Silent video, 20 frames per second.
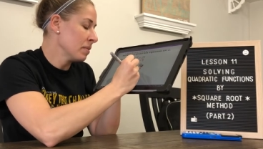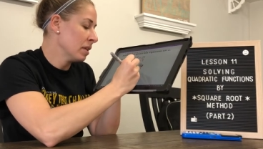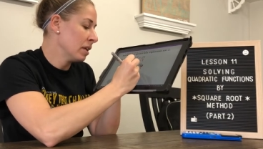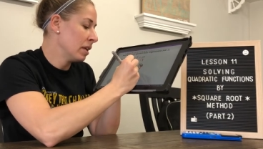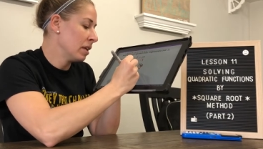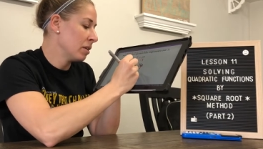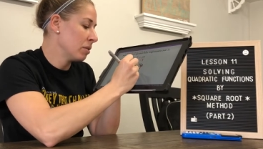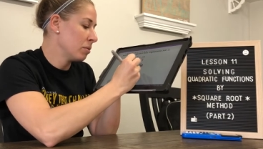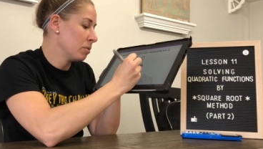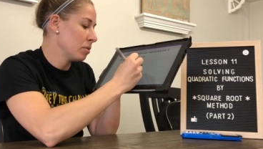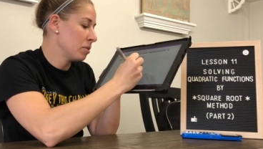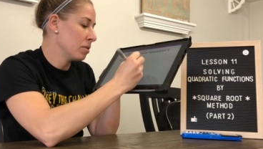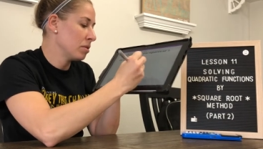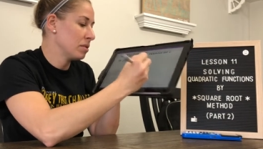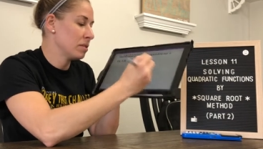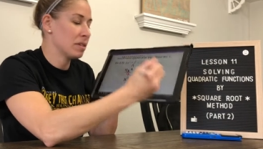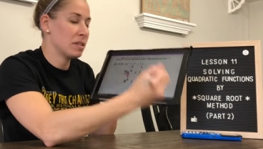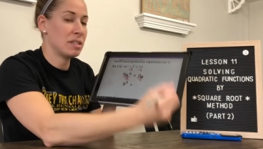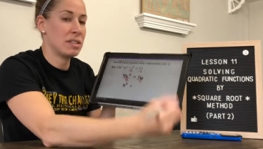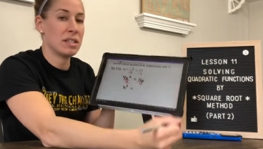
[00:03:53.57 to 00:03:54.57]

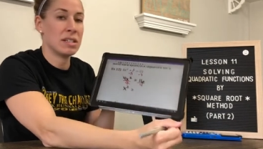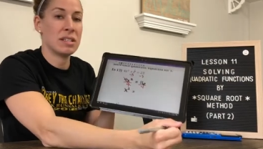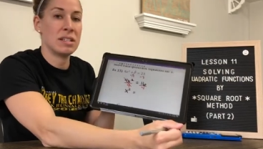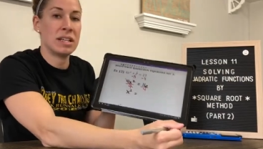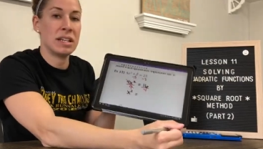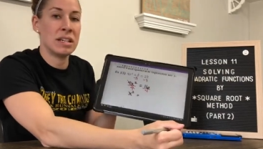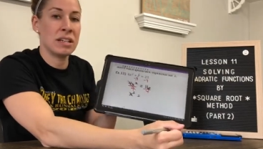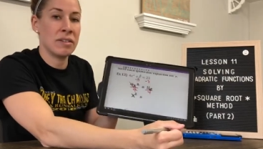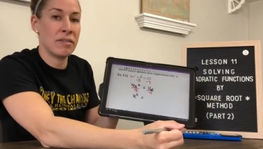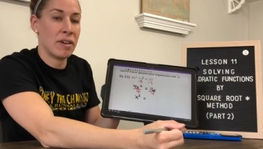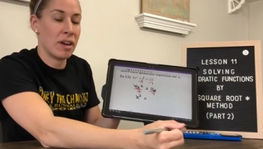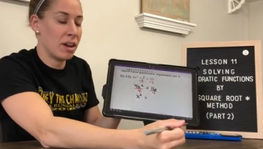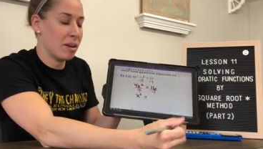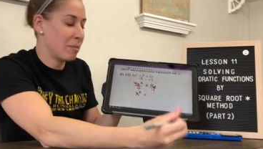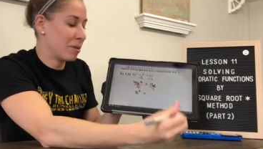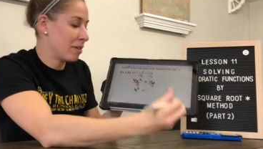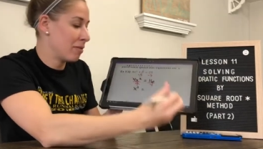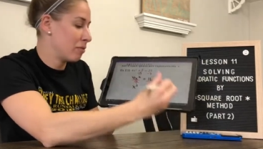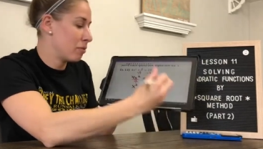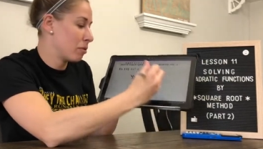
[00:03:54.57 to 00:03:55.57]
equals 16 divided
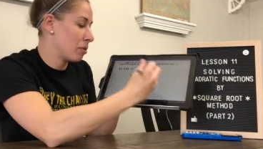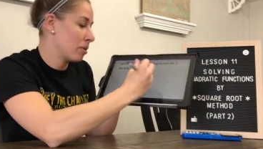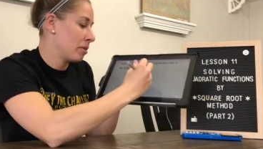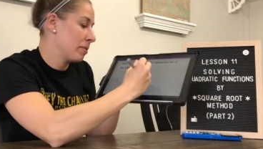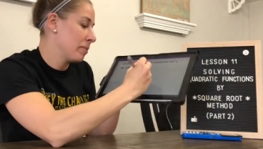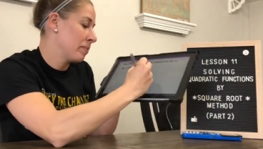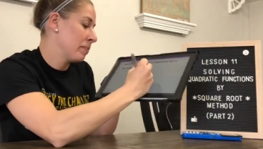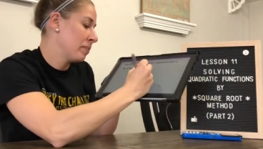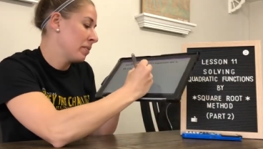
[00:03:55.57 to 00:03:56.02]
by 4